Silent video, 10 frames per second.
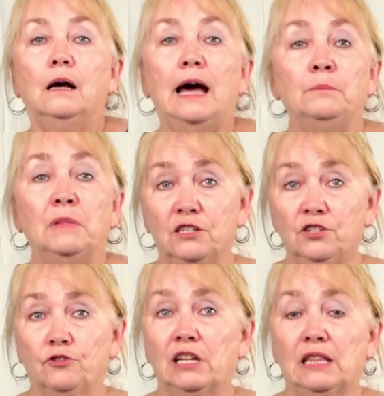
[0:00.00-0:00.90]

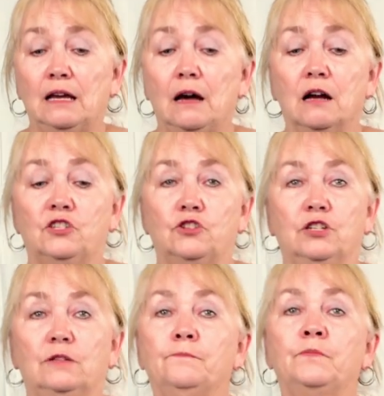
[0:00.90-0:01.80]
administering that oxygen.
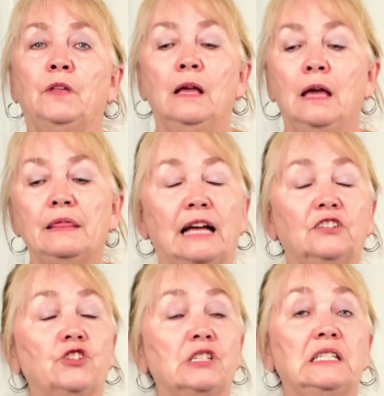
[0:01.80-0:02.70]

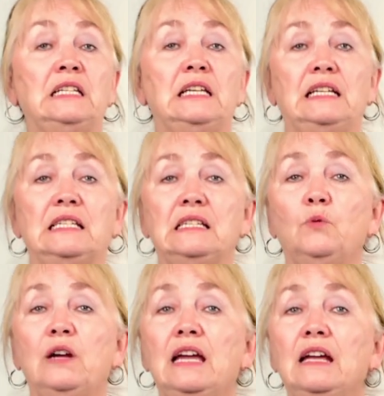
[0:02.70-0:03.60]
That's just an easy
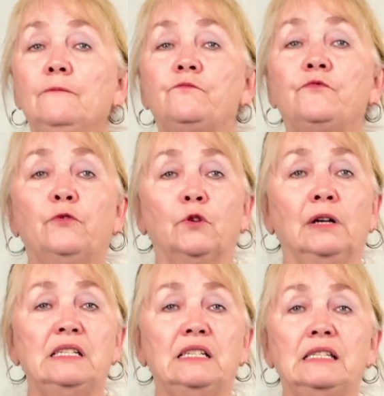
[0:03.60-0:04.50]
way for
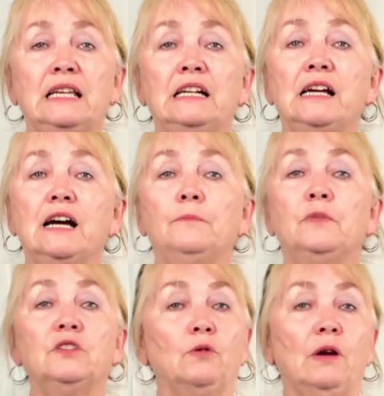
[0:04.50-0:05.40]
us to set it up
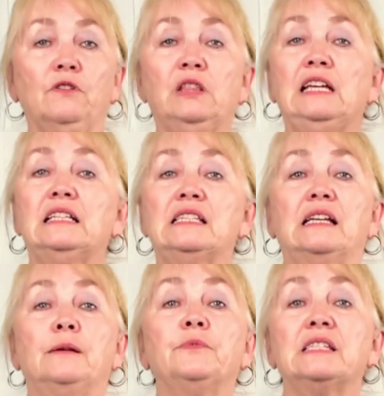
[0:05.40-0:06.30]
so everything gets set
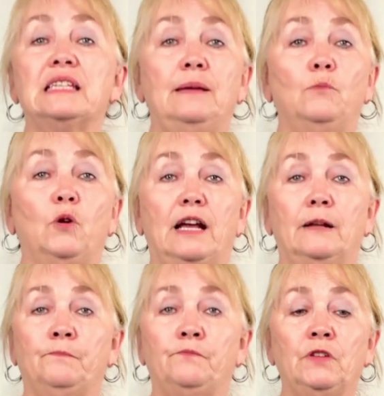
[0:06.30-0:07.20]
up the same way.
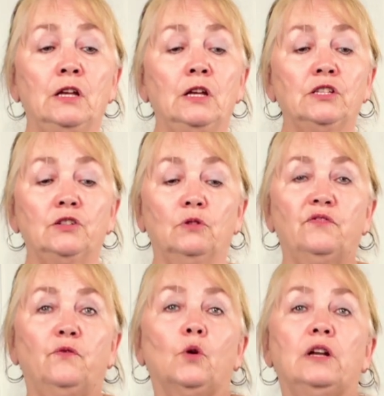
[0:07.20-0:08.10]
So it's
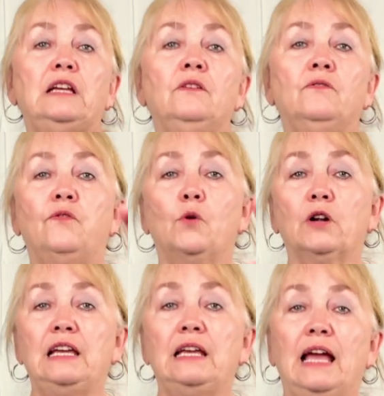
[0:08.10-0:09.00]
40,
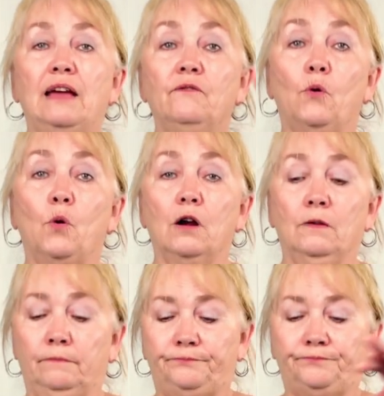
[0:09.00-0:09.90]
40, and
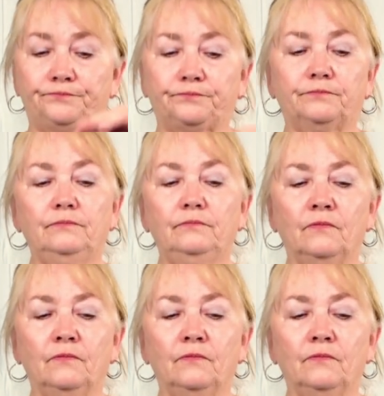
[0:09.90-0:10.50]
4.